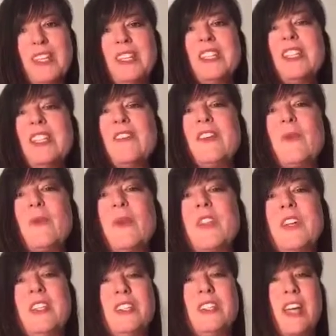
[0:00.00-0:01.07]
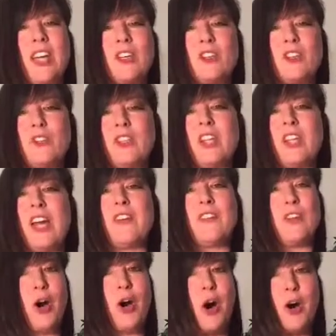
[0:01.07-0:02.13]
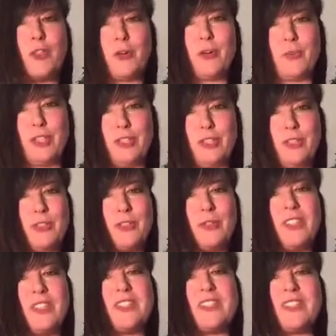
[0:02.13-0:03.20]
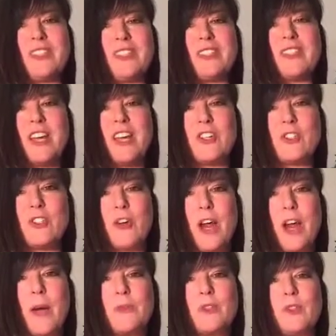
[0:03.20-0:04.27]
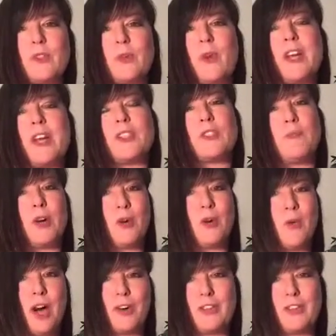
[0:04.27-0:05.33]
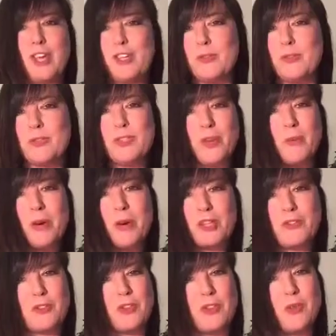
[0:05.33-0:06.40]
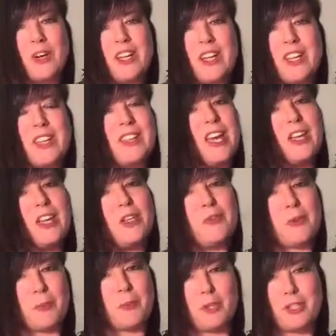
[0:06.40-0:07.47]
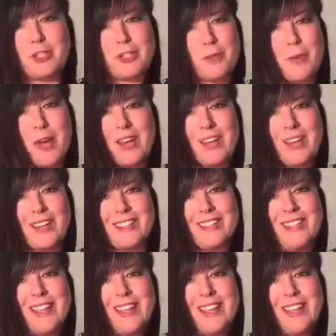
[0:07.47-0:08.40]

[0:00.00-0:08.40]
Living with an intentional life in all that we do is essential. You're absolutely right, Smart Water. Thank you so much for joining and thank you for participating.